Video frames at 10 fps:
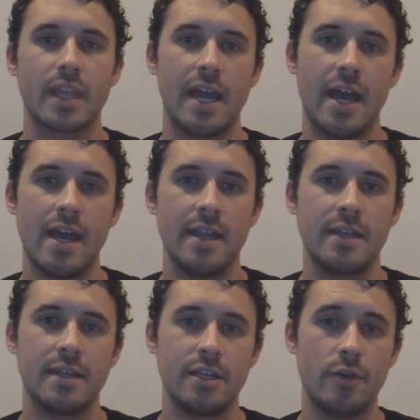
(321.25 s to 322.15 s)

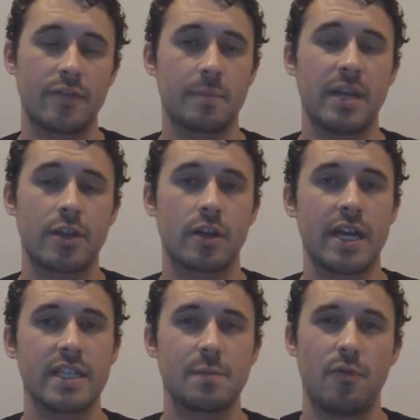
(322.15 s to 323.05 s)
and you have to pick your
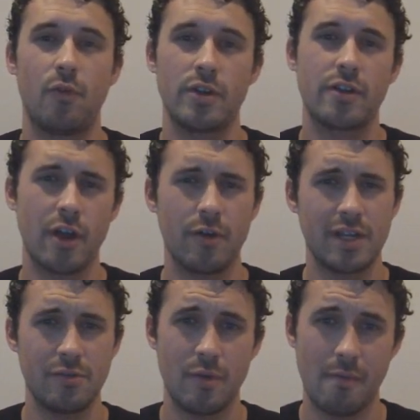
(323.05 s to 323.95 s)
kits before you go
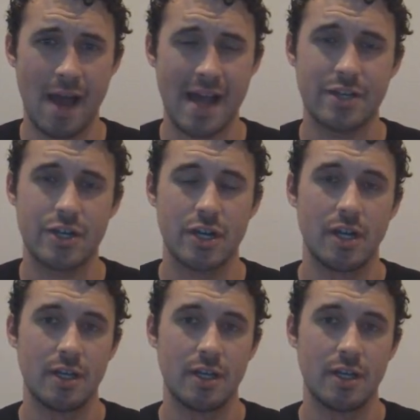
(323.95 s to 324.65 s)
into a match,